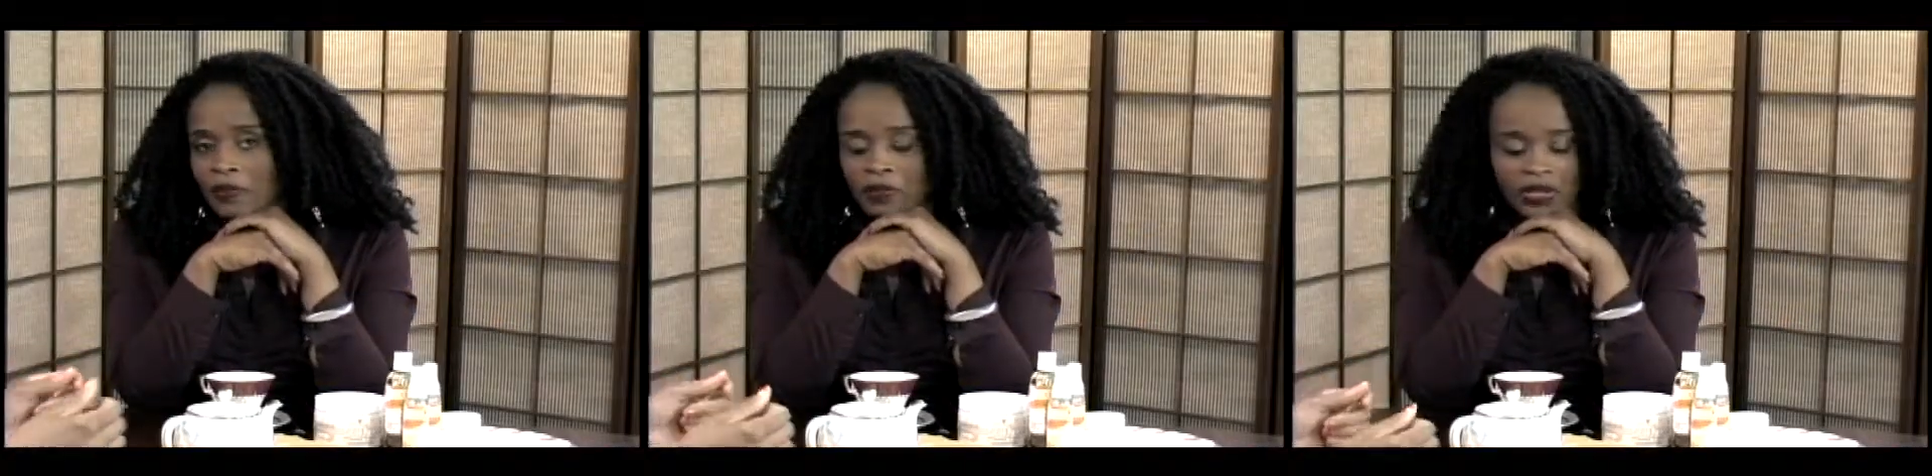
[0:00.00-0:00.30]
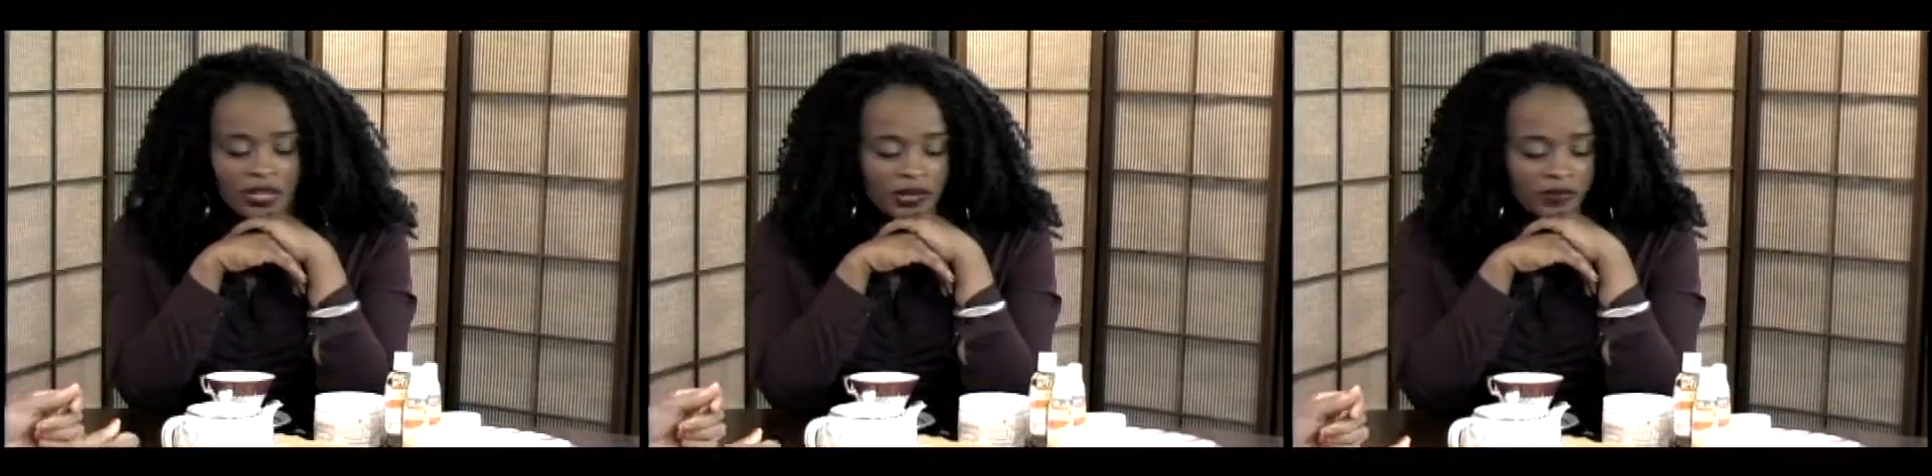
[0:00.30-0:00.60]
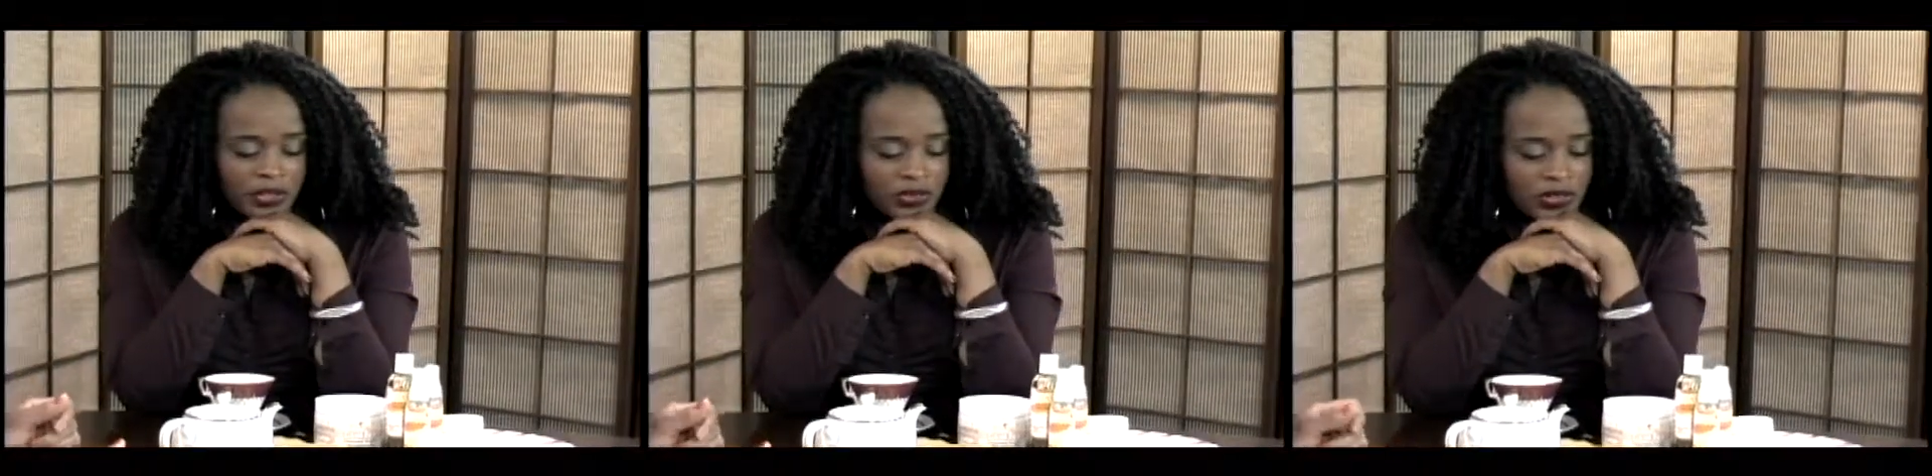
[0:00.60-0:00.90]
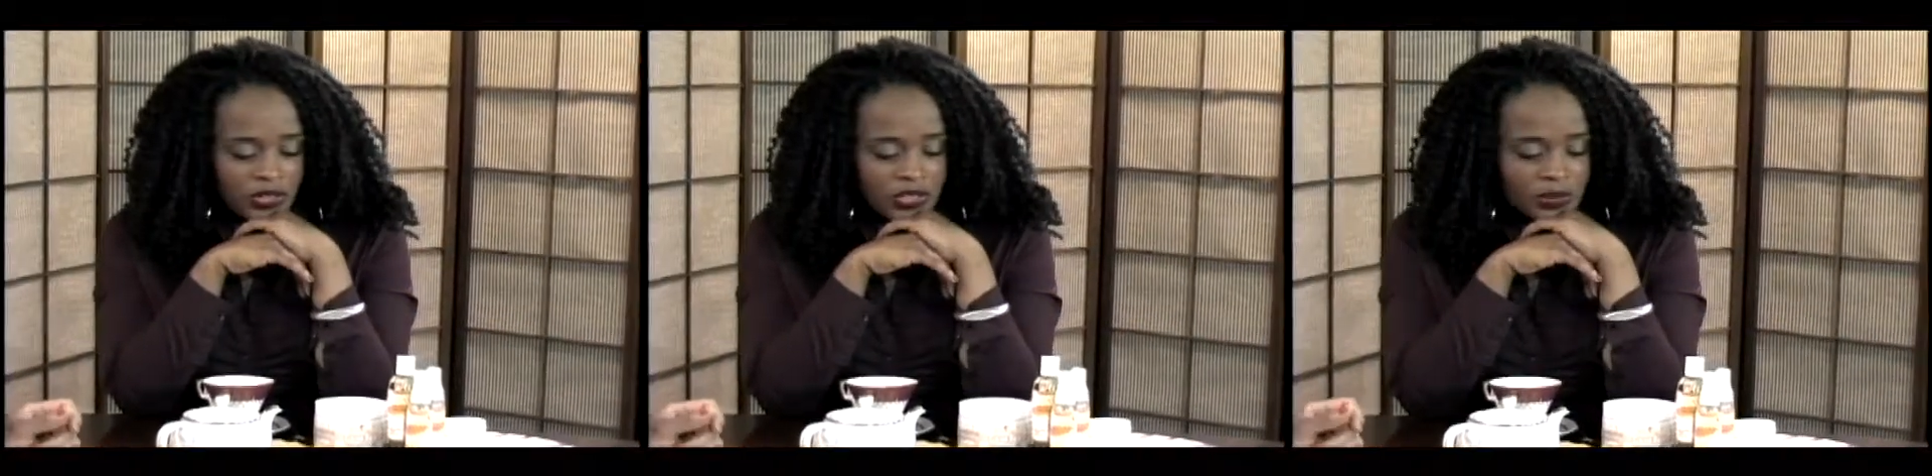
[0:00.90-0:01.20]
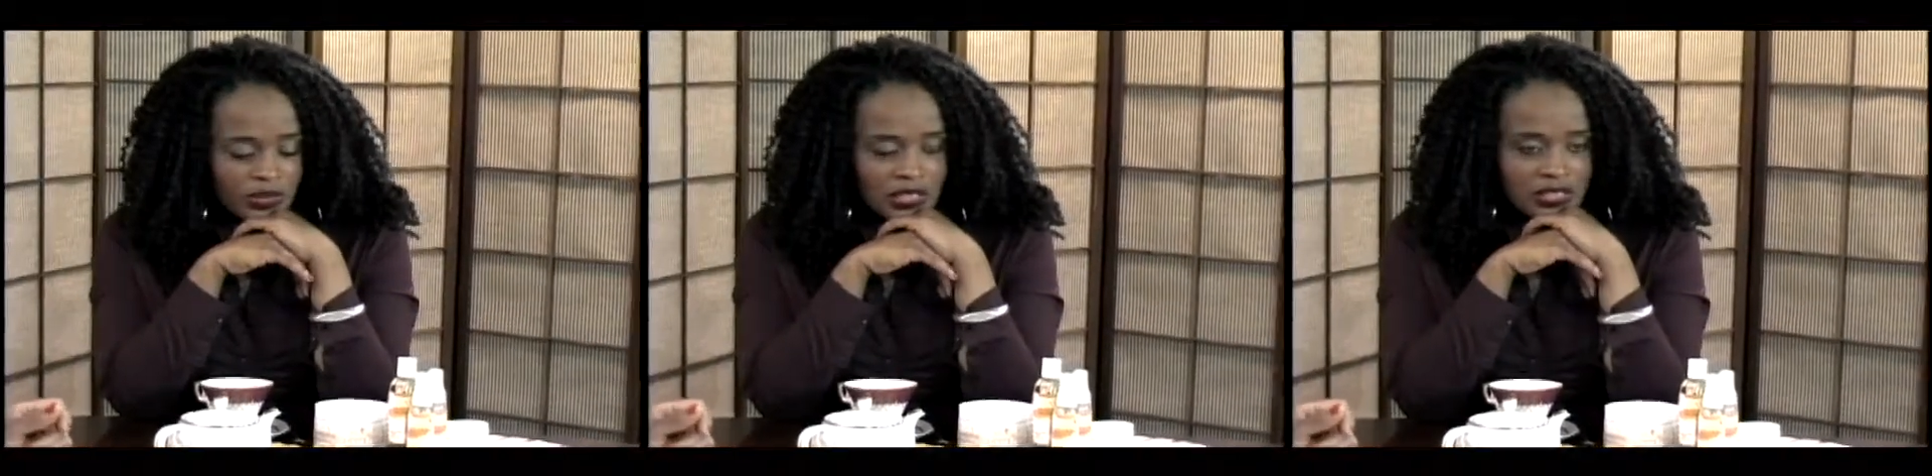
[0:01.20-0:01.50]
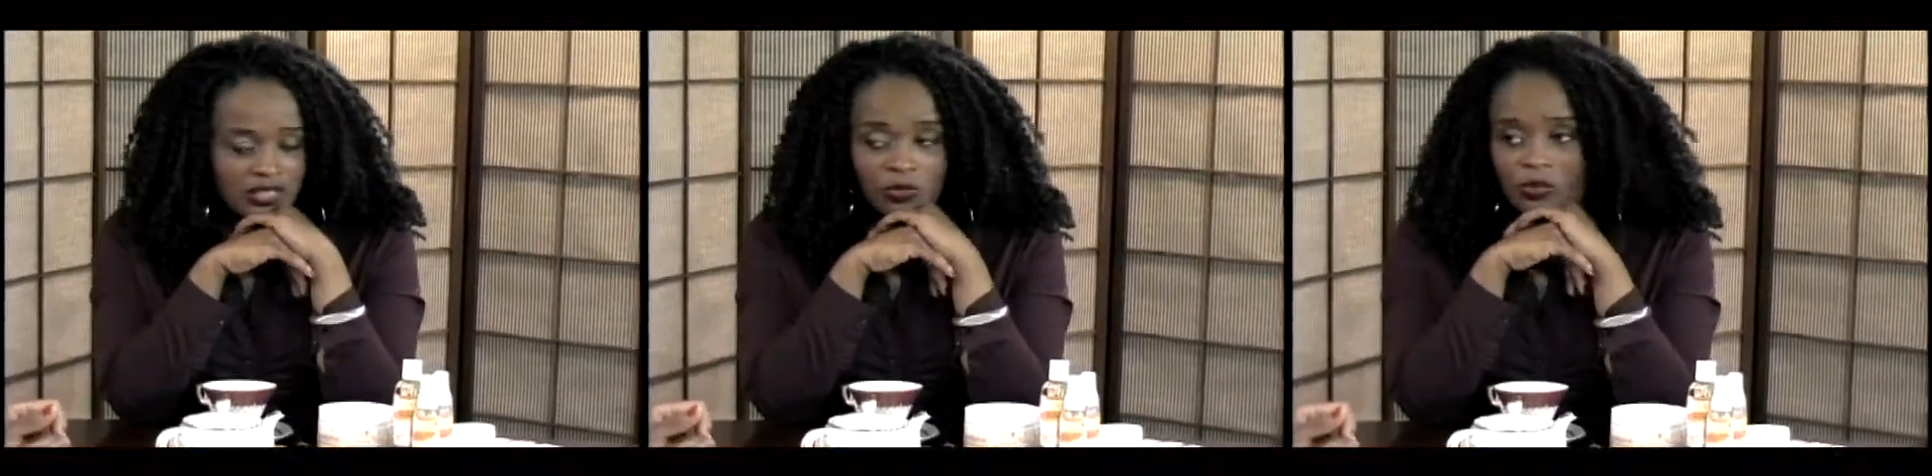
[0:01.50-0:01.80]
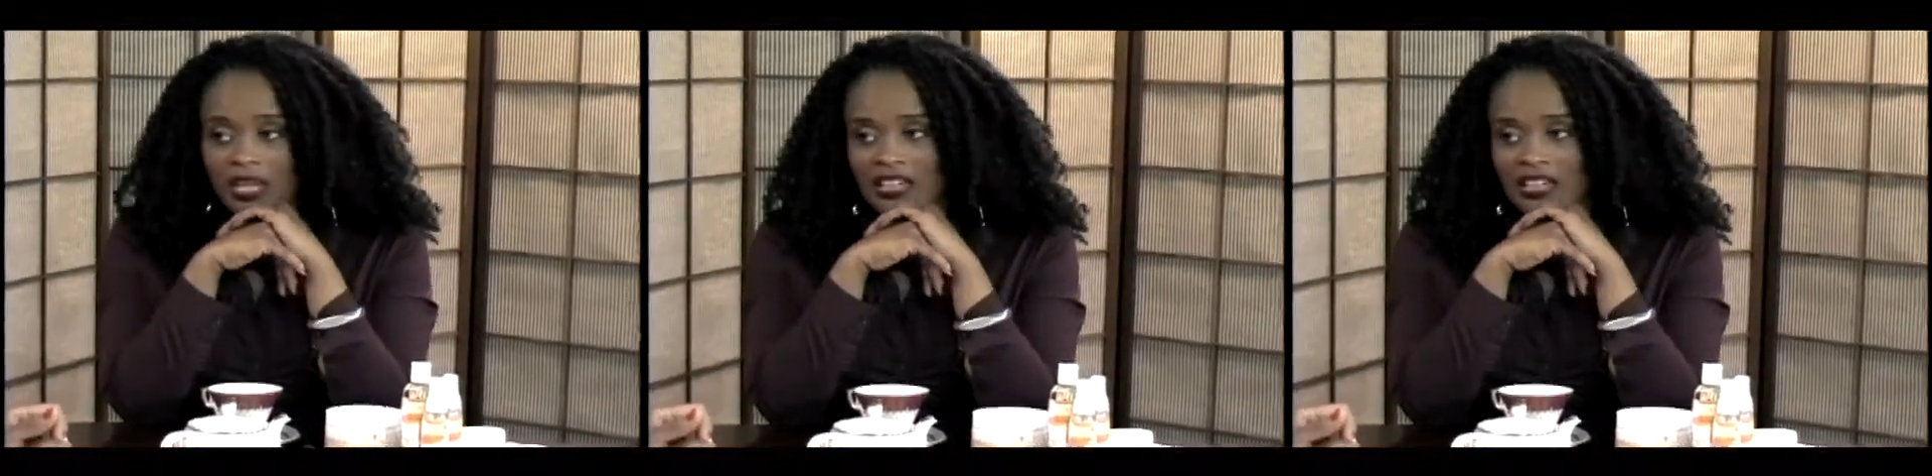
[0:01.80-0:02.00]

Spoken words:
But you know, there are some things like we make